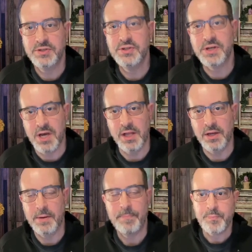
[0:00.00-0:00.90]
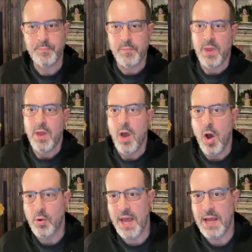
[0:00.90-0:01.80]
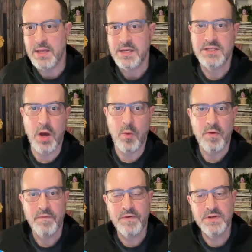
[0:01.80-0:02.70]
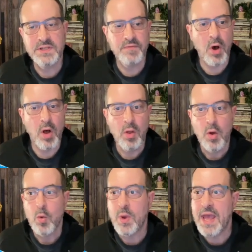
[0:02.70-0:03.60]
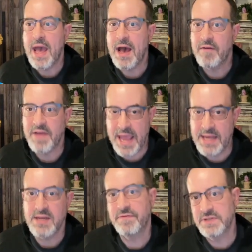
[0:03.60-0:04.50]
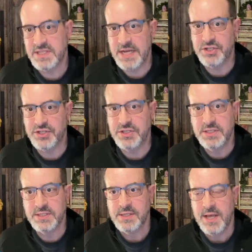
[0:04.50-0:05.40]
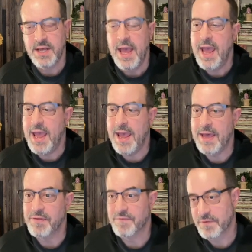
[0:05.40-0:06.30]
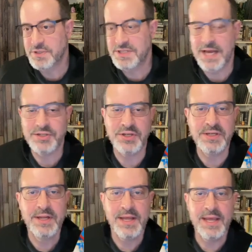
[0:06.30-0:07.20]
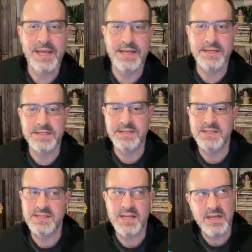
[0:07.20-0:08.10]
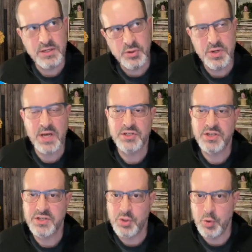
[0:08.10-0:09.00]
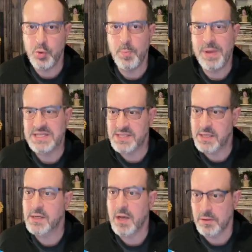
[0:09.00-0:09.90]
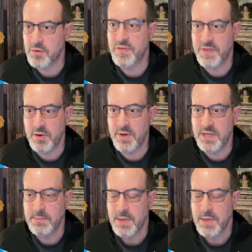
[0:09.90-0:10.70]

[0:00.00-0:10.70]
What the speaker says: to Color. Okay, so first of all, we have 8 different sections and the first section is an introduction to basic color theory